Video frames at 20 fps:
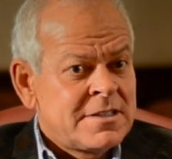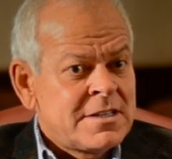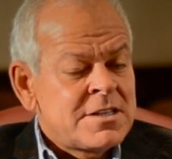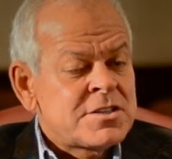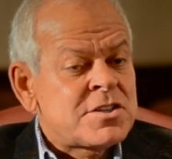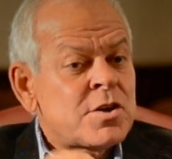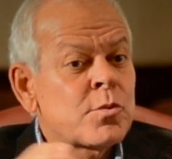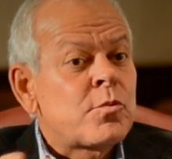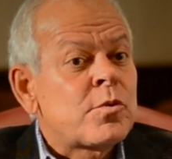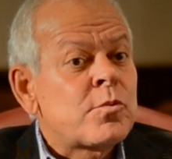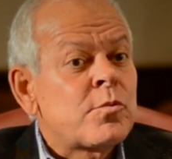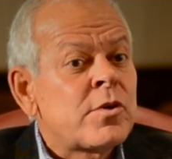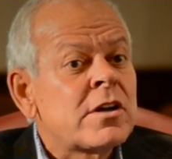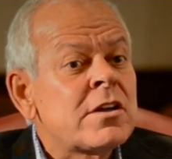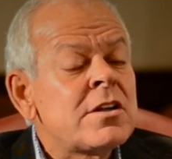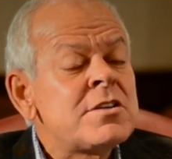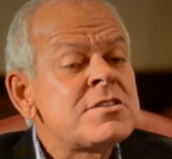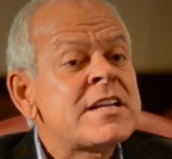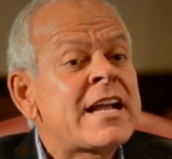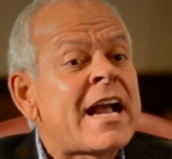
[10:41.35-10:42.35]
So we're
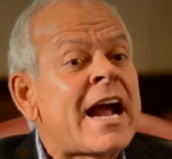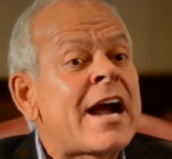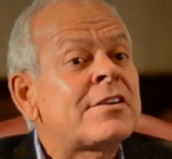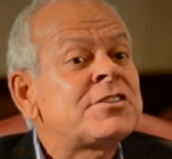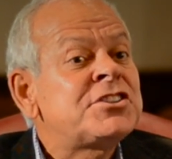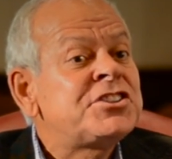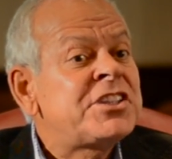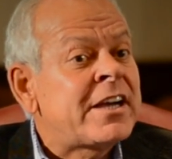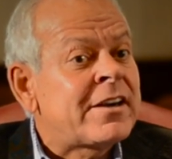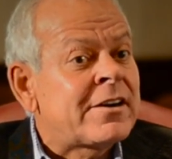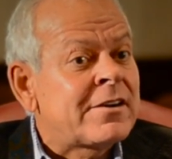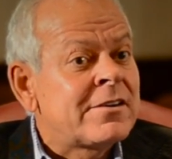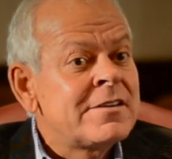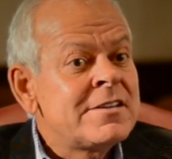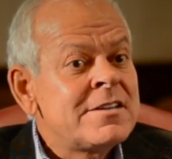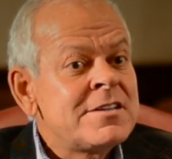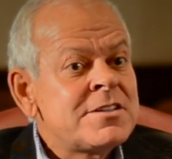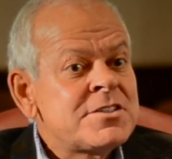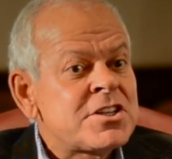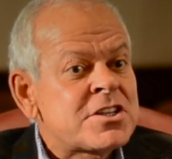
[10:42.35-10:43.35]
losing our share,
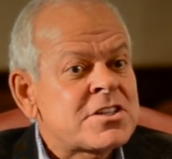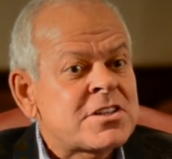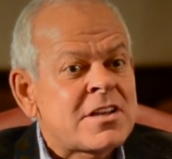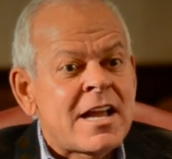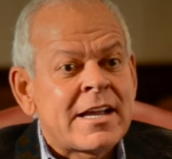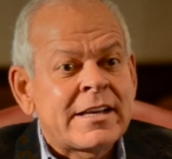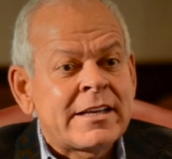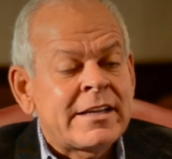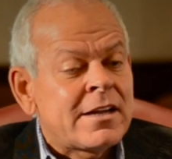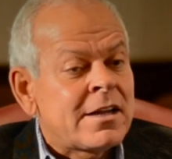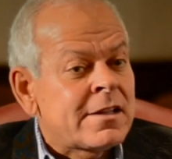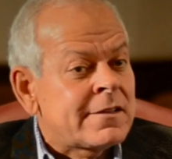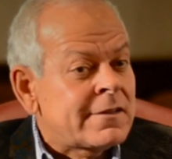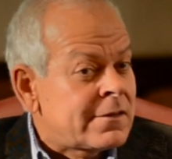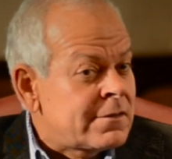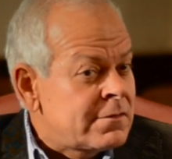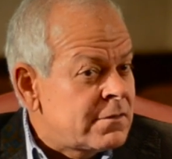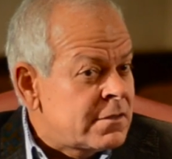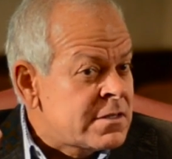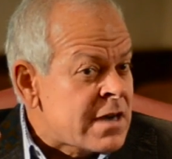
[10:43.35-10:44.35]
just like the
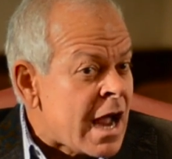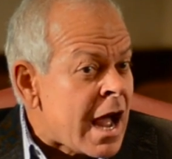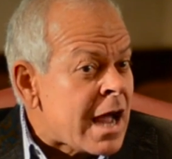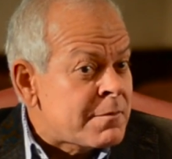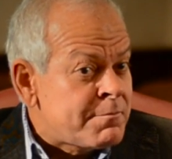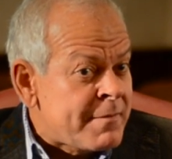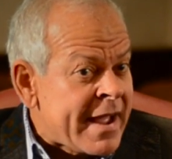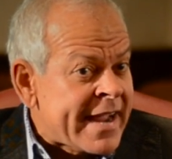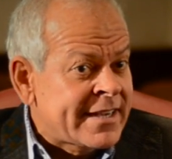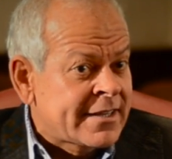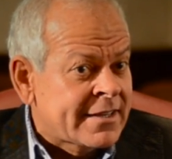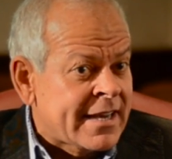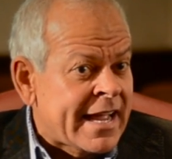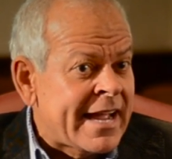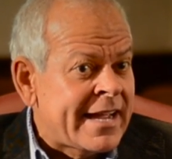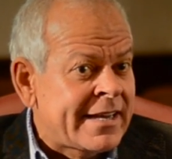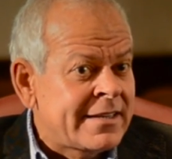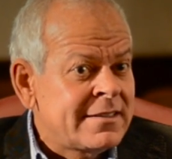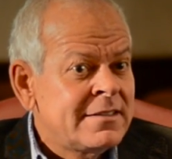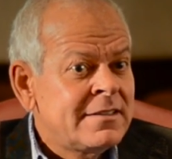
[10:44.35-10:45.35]
other
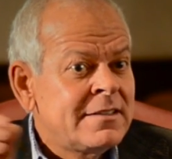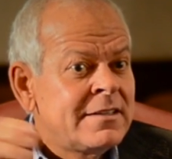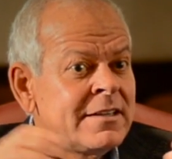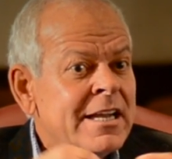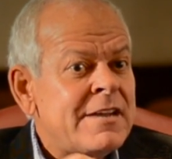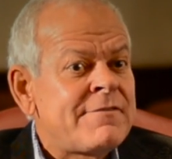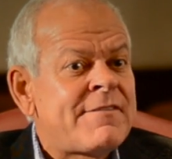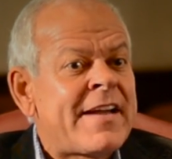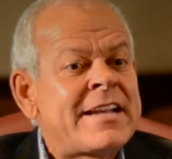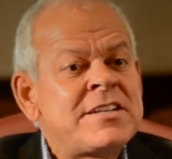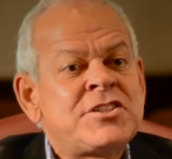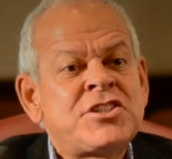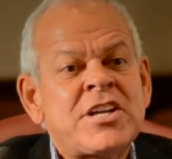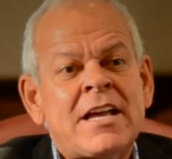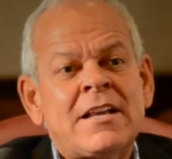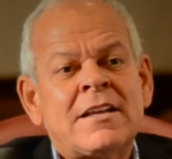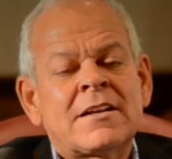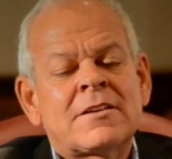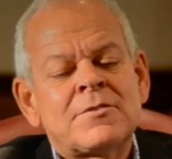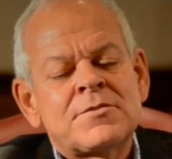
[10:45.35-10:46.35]
non-mainline
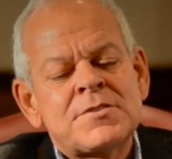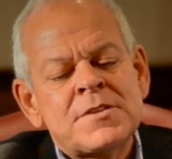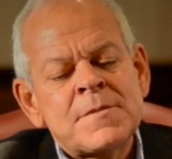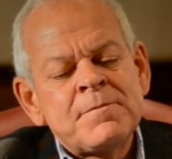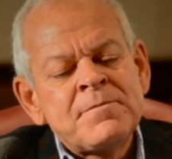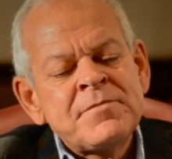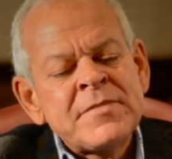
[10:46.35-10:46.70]
evangelicals.